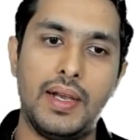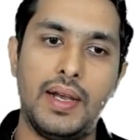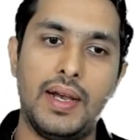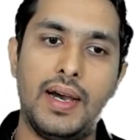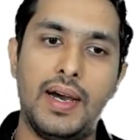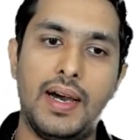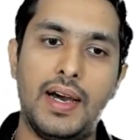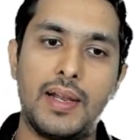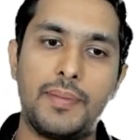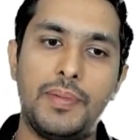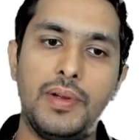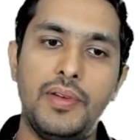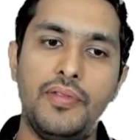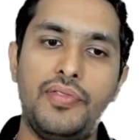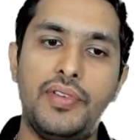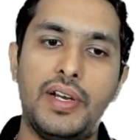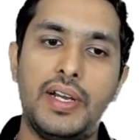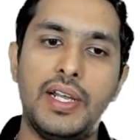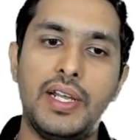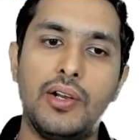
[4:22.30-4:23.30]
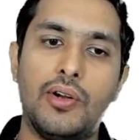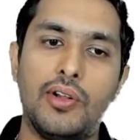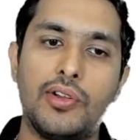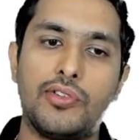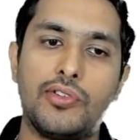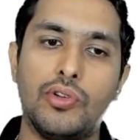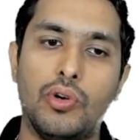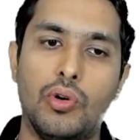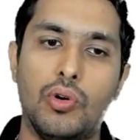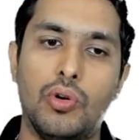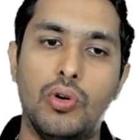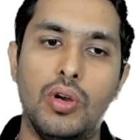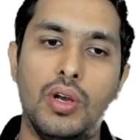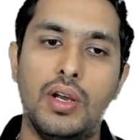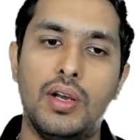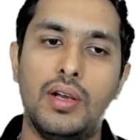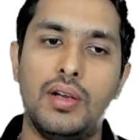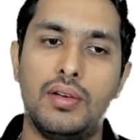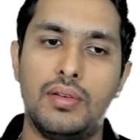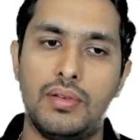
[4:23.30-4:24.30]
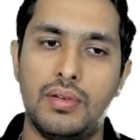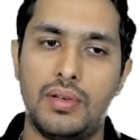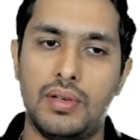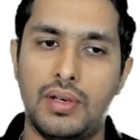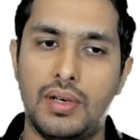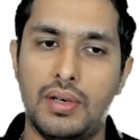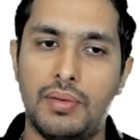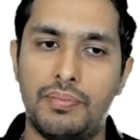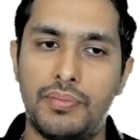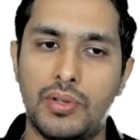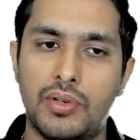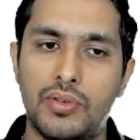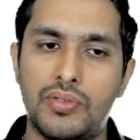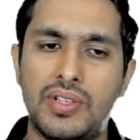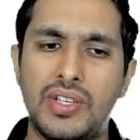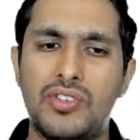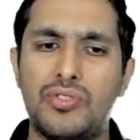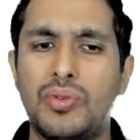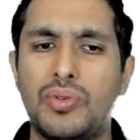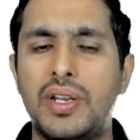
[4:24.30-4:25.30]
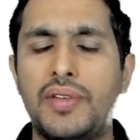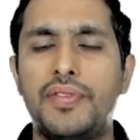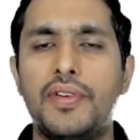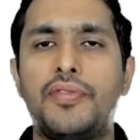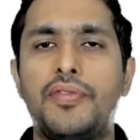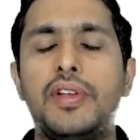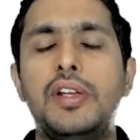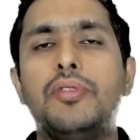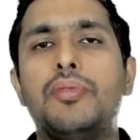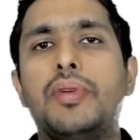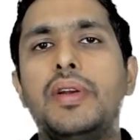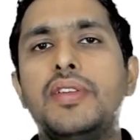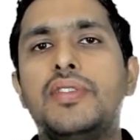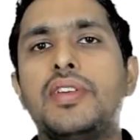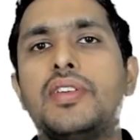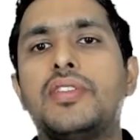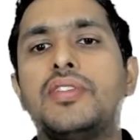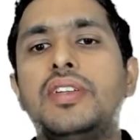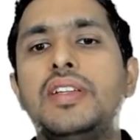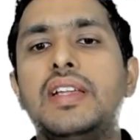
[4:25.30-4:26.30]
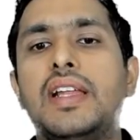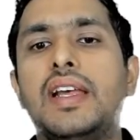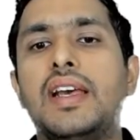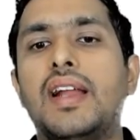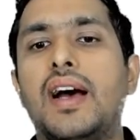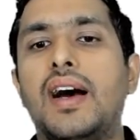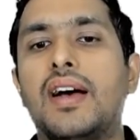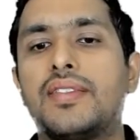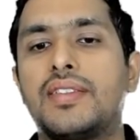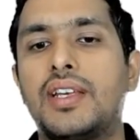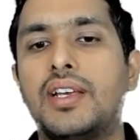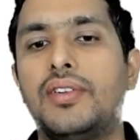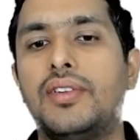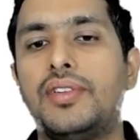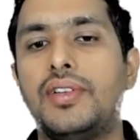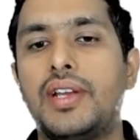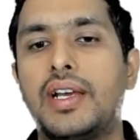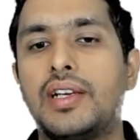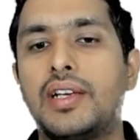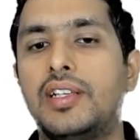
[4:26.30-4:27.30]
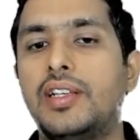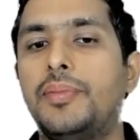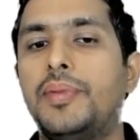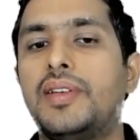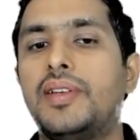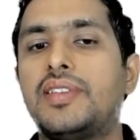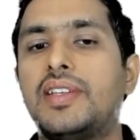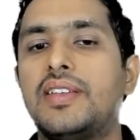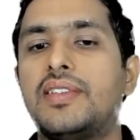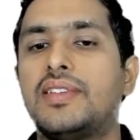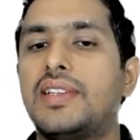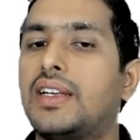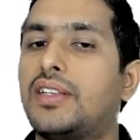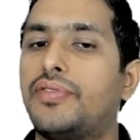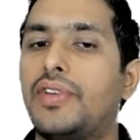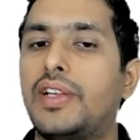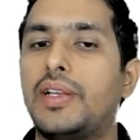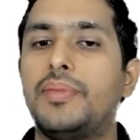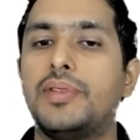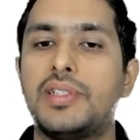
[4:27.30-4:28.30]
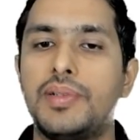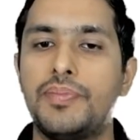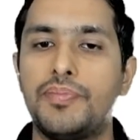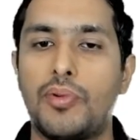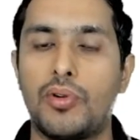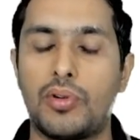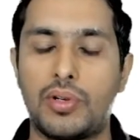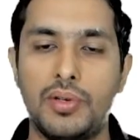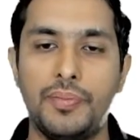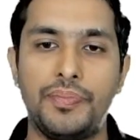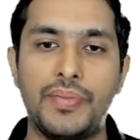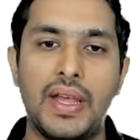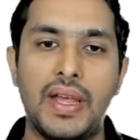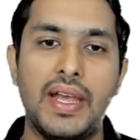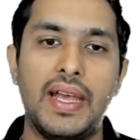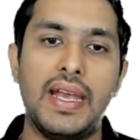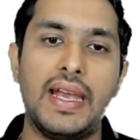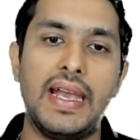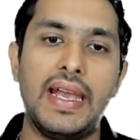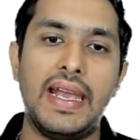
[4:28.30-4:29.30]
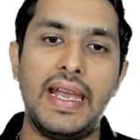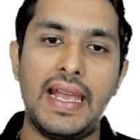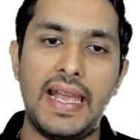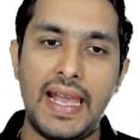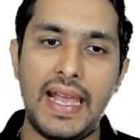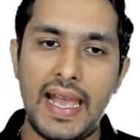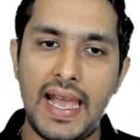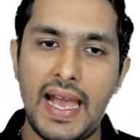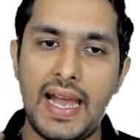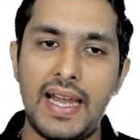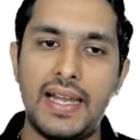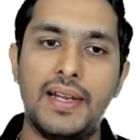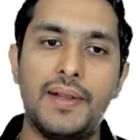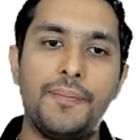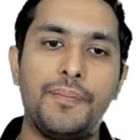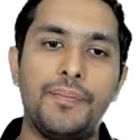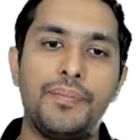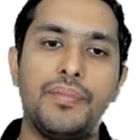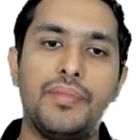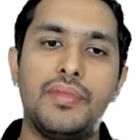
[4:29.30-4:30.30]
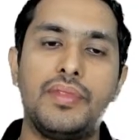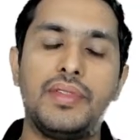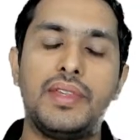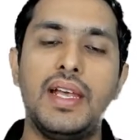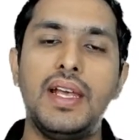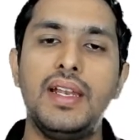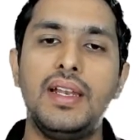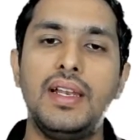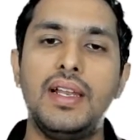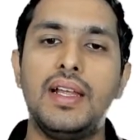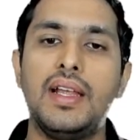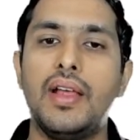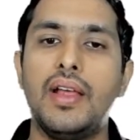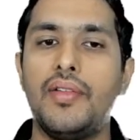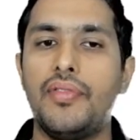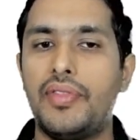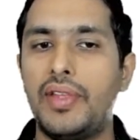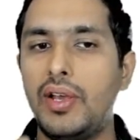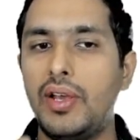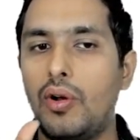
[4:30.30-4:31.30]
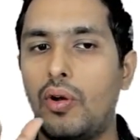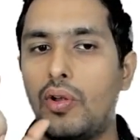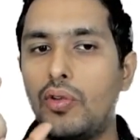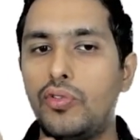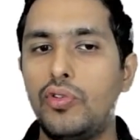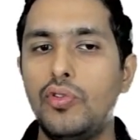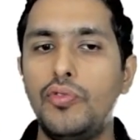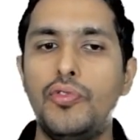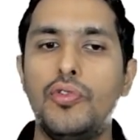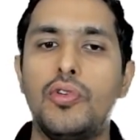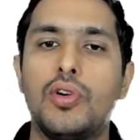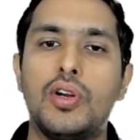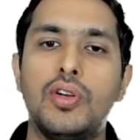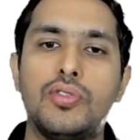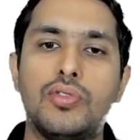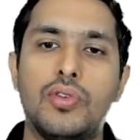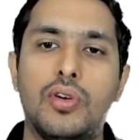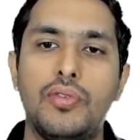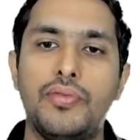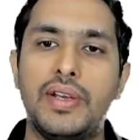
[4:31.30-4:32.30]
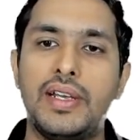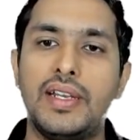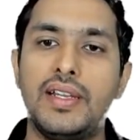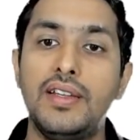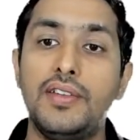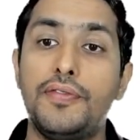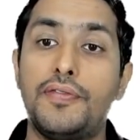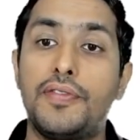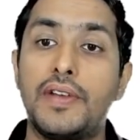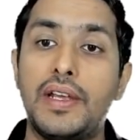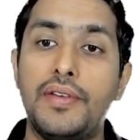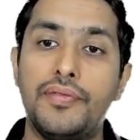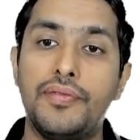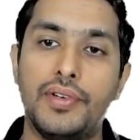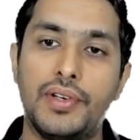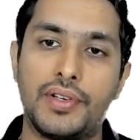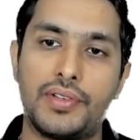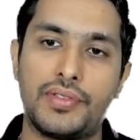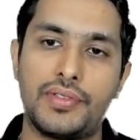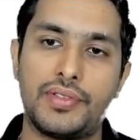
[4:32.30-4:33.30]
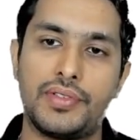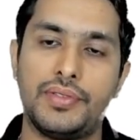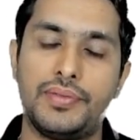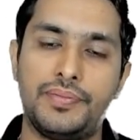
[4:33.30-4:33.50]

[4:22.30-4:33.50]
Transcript: Urban flooding also, since 2015, 2016, they are asking on the regular basis. That's very much important. And then they also focus on various frameworks.